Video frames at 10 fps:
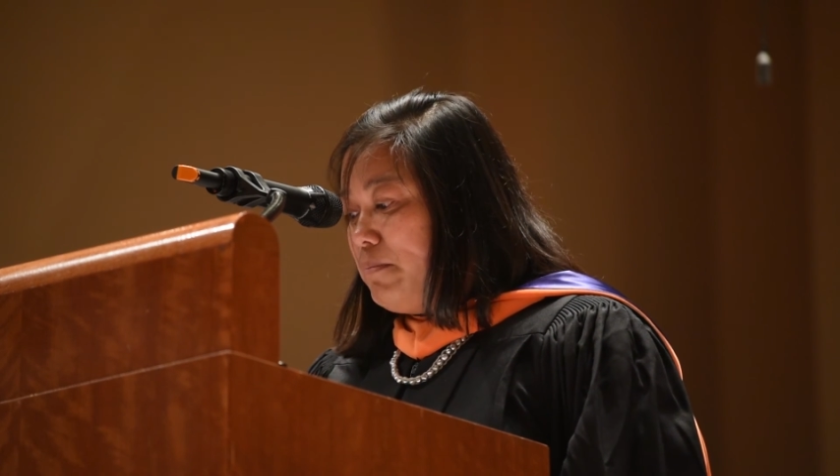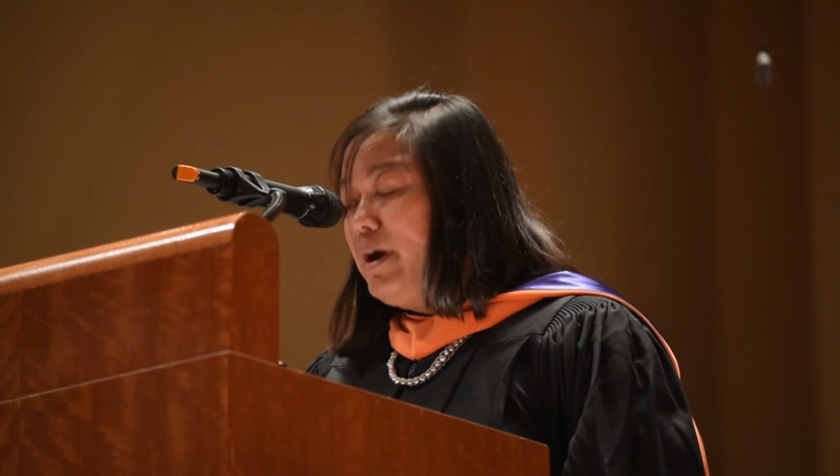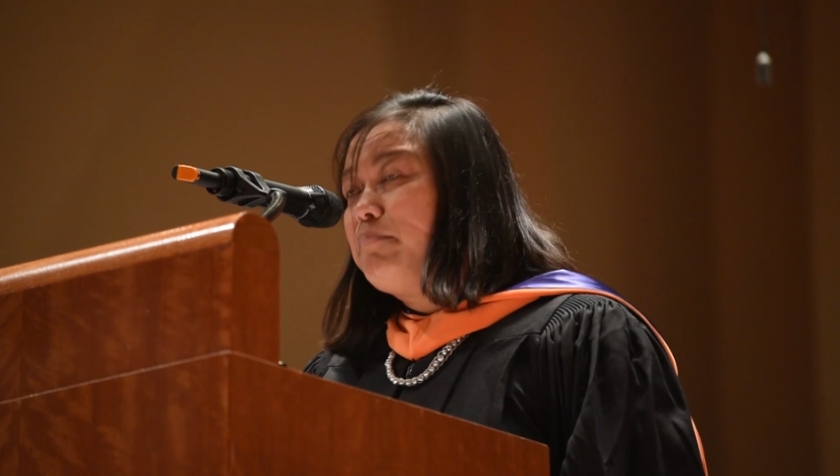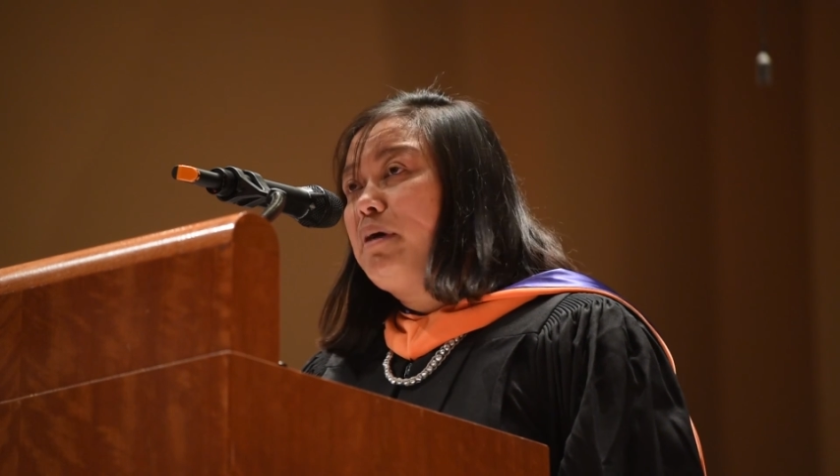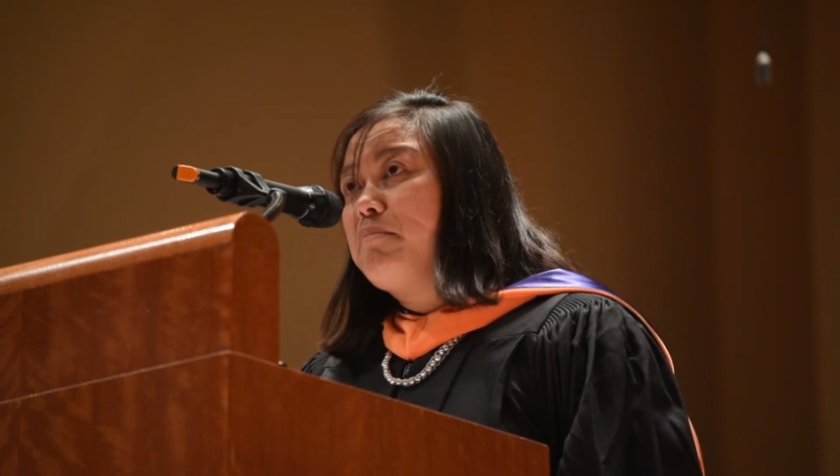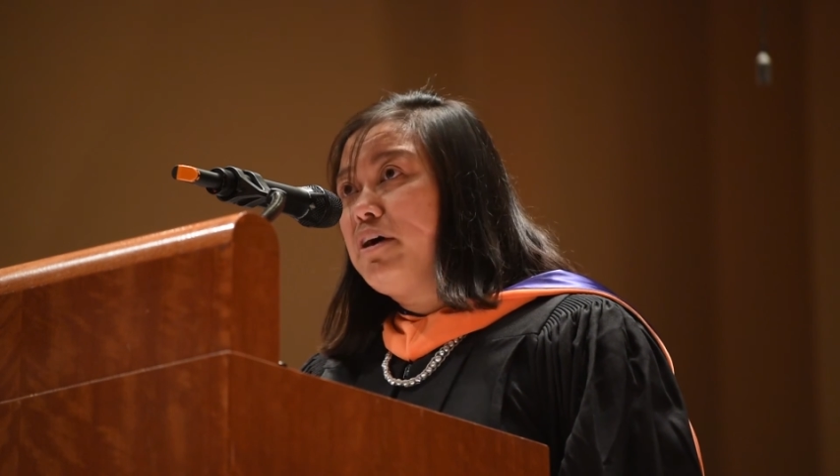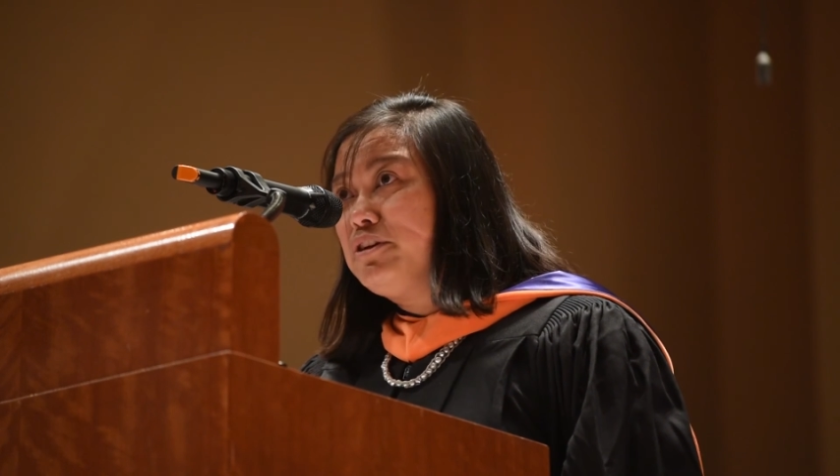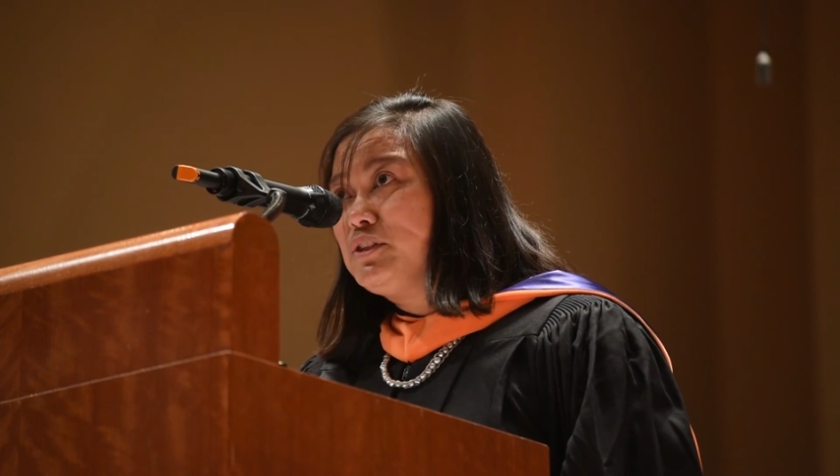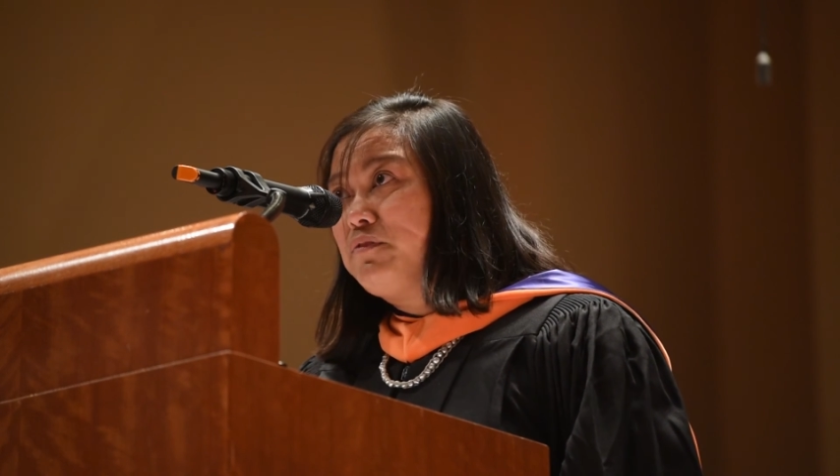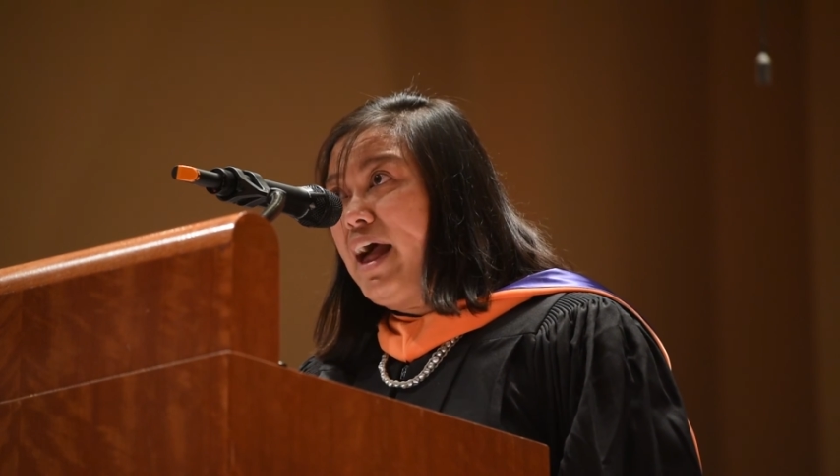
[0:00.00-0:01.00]
But my
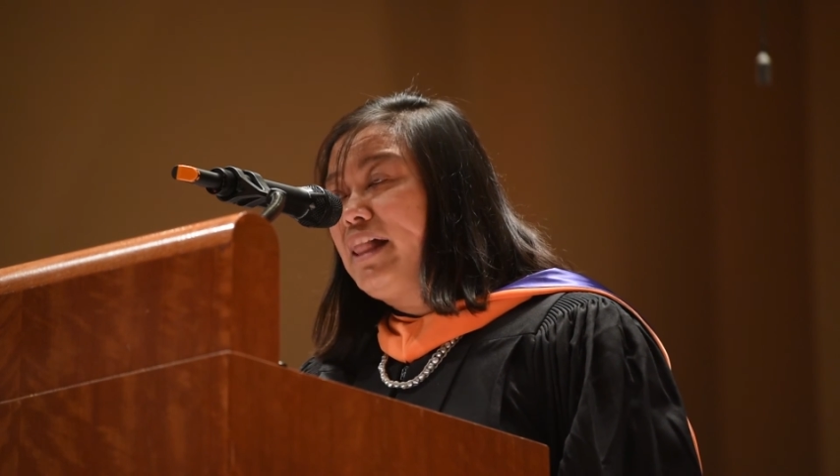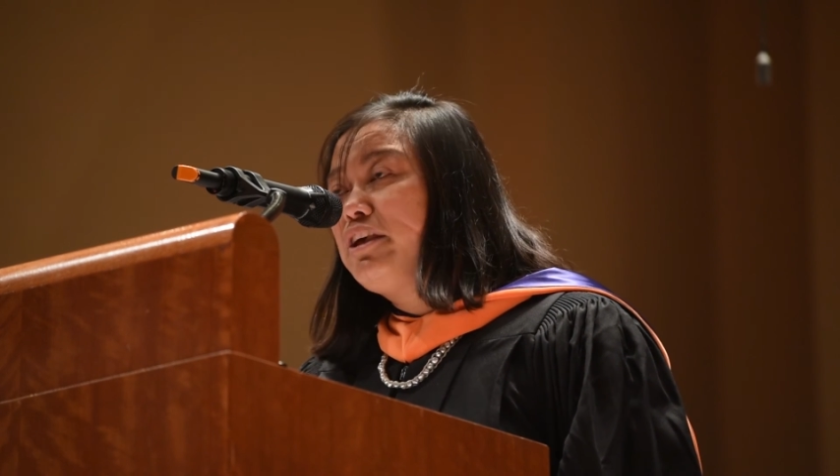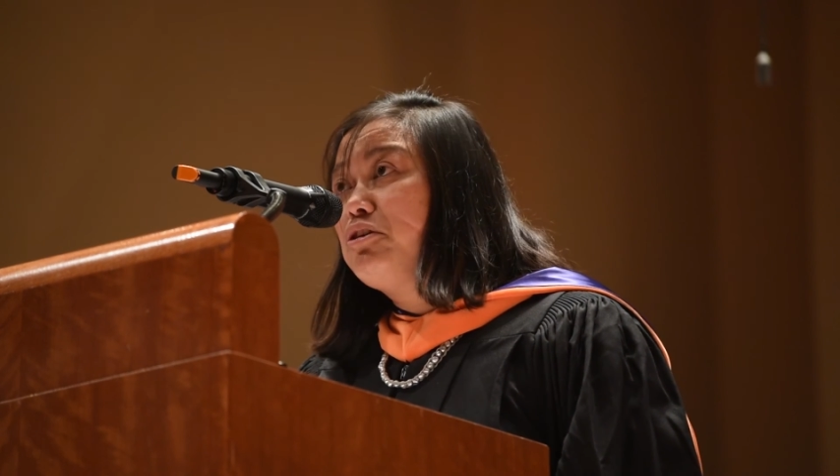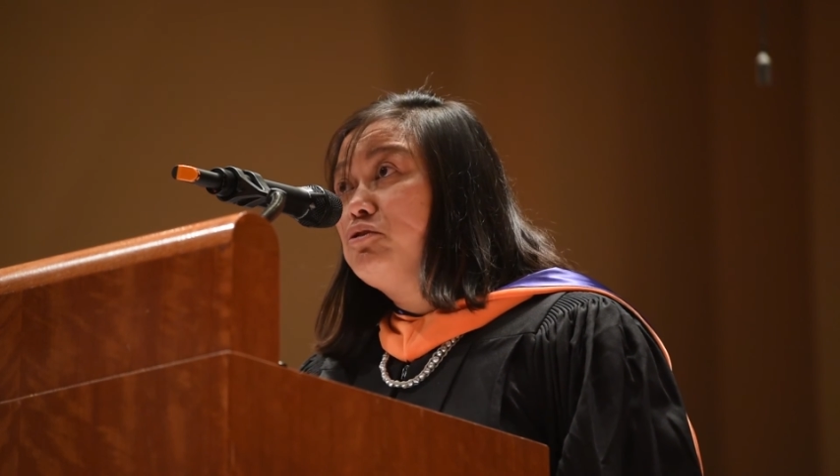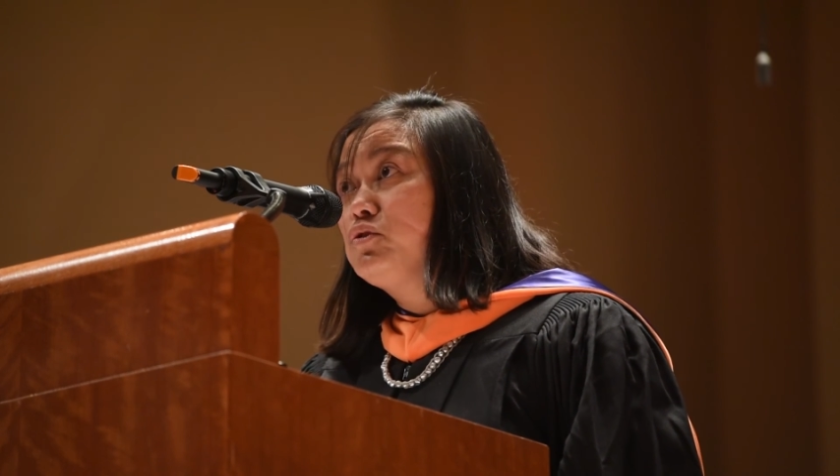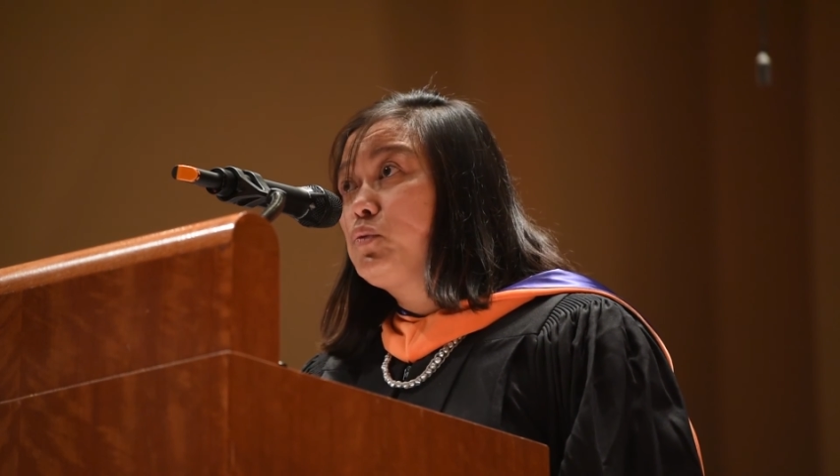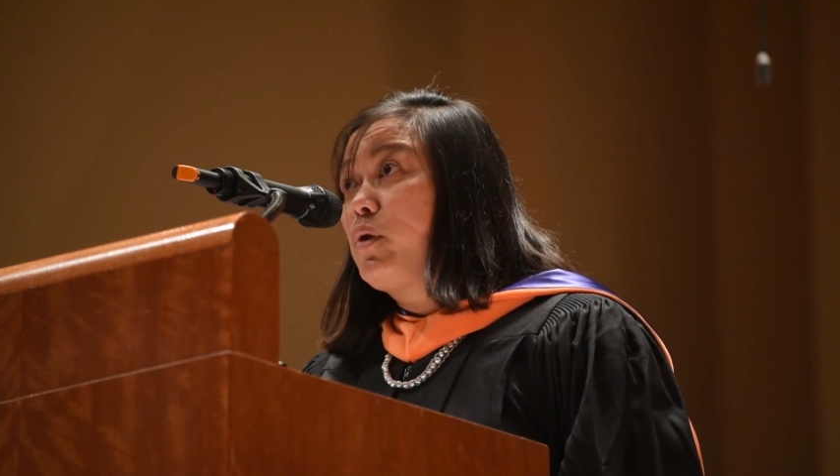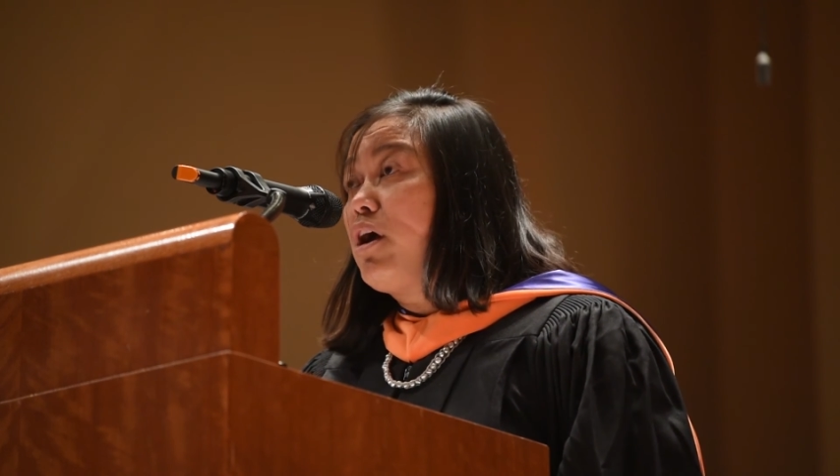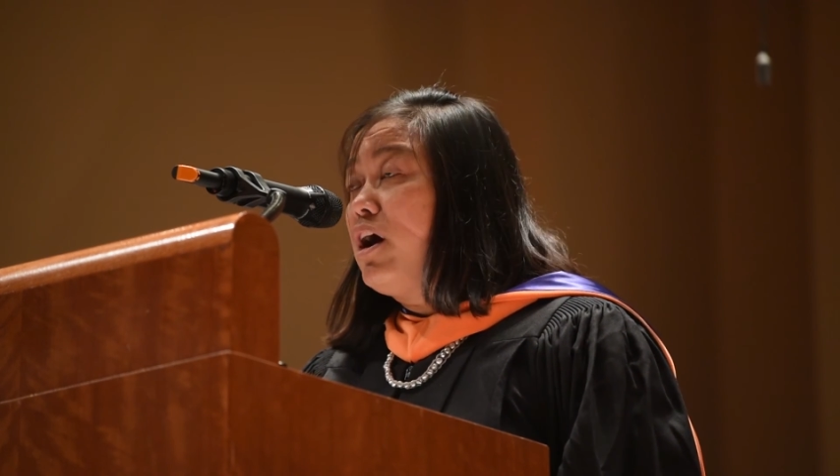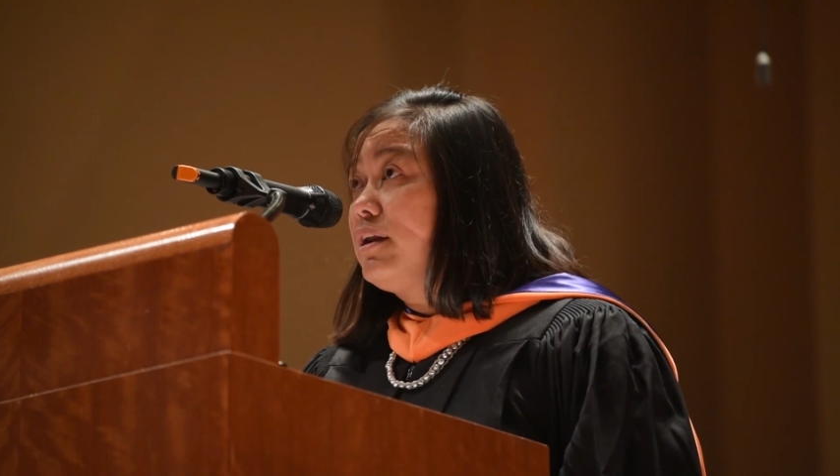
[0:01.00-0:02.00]
mother's values
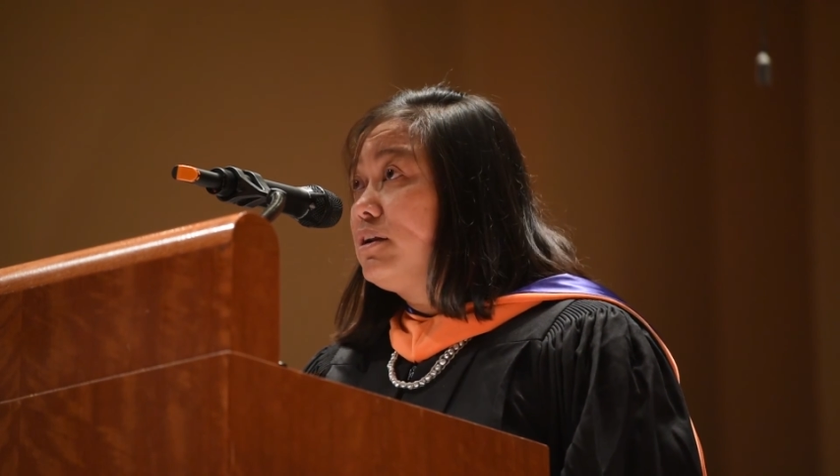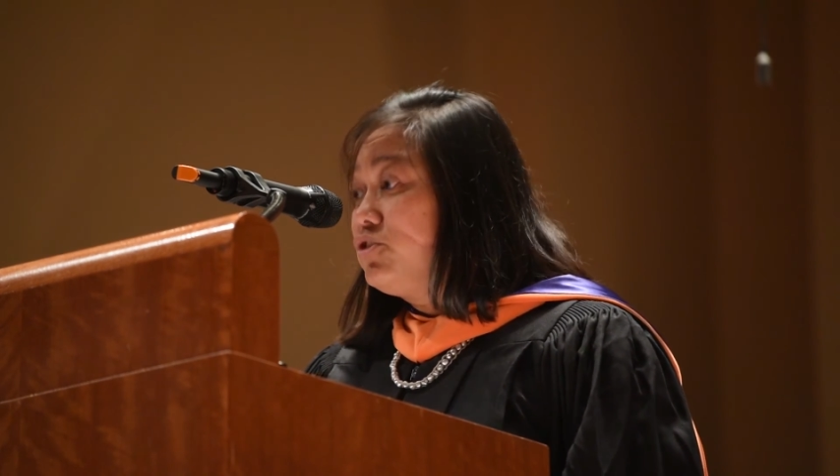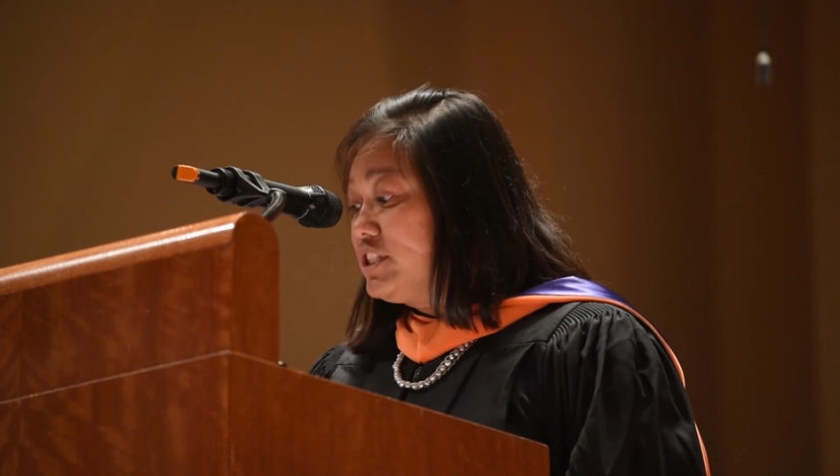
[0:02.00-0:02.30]
were on